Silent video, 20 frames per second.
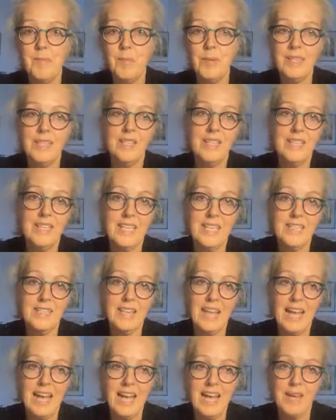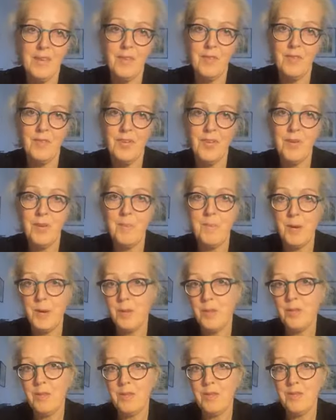We didn't need to have
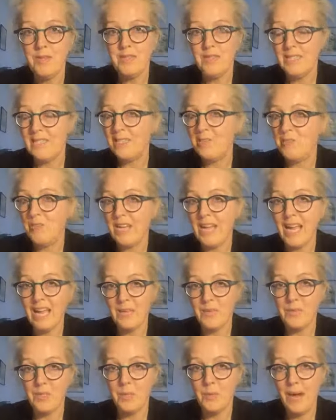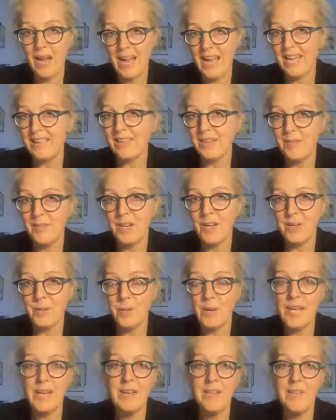both solicitor and counsel at the
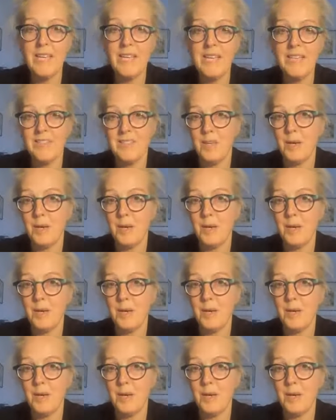final hearing,